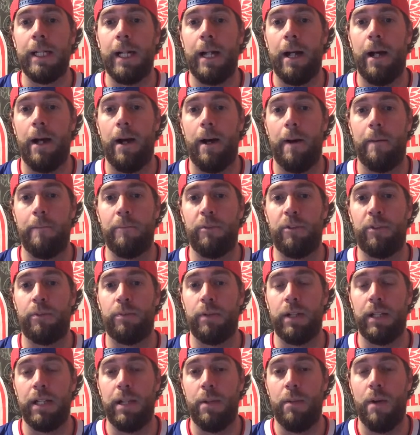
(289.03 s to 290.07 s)
was
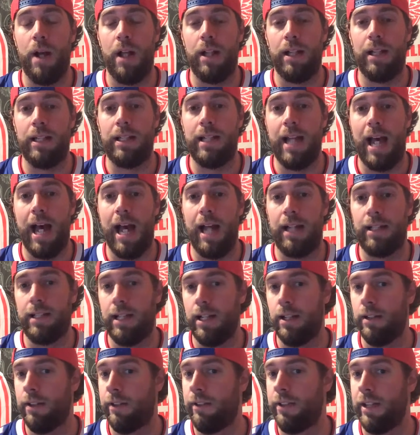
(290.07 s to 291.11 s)
really well intact, and
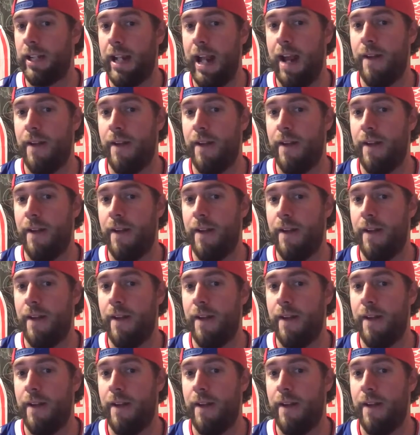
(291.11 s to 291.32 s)
it looks like